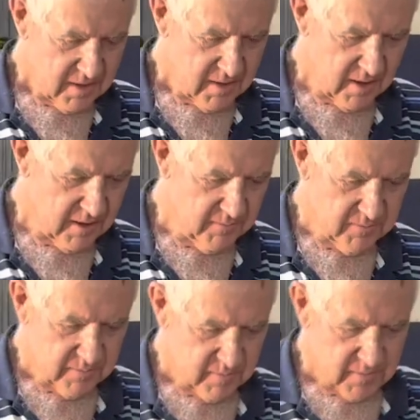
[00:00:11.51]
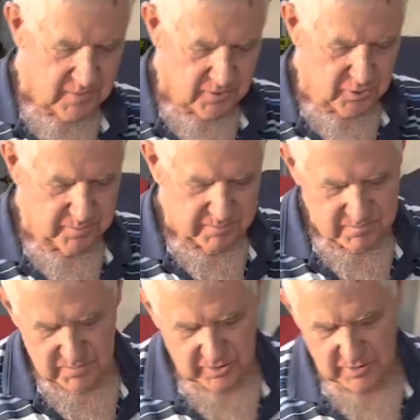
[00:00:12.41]
Um, all,
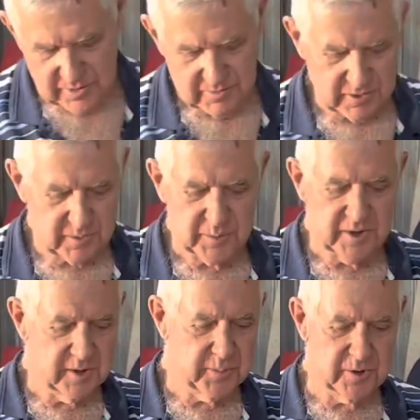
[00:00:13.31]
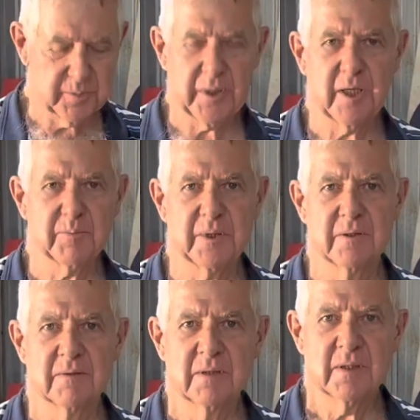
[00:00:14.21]
well, not completely pulled apart, but
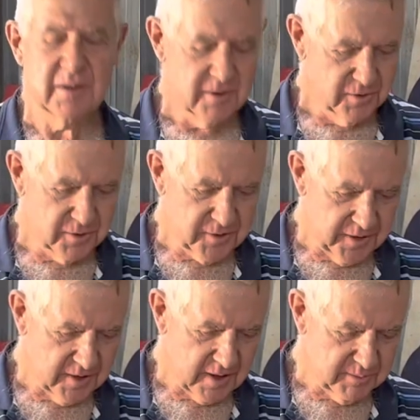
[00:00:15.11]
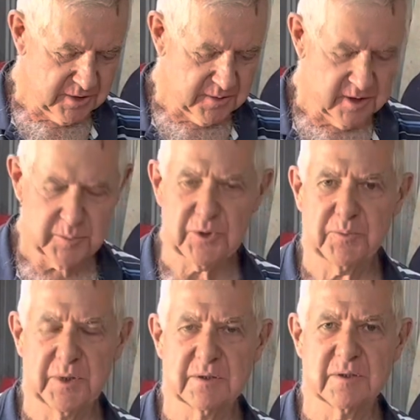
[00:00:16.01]
all cleaned up, just ready to pull the
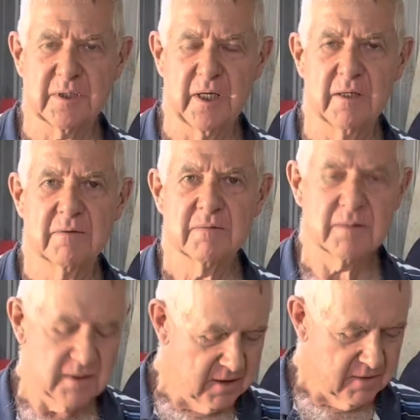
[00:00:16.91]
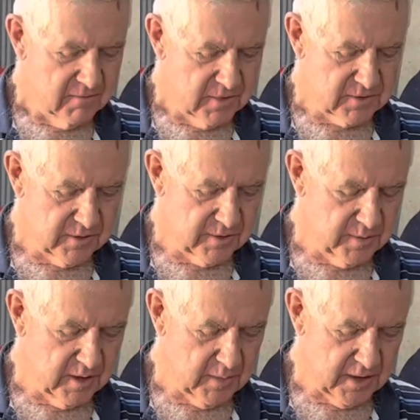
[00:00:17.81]
pistons out. Just got the
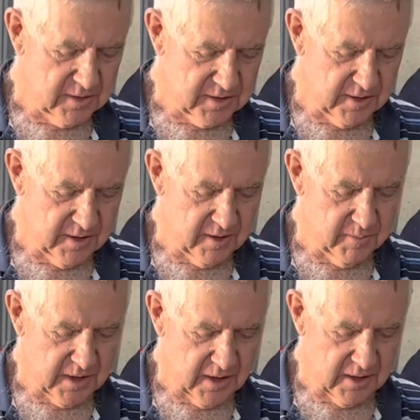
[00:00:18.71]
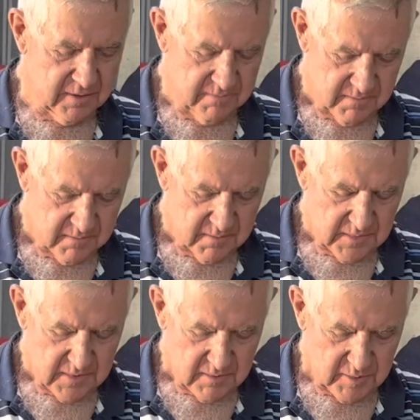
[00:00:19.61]
rear main seal here in my hand.
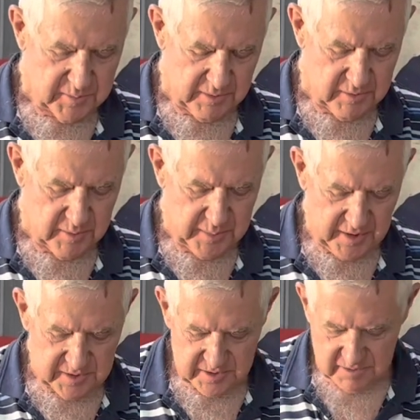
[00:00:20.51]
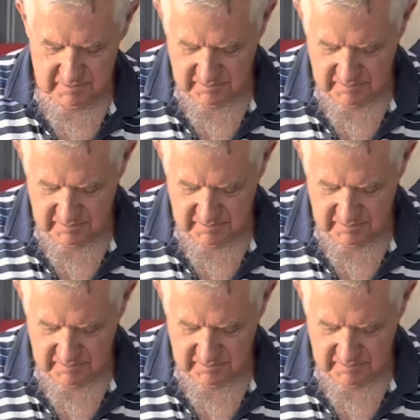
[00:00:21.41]
We'll probably replace it.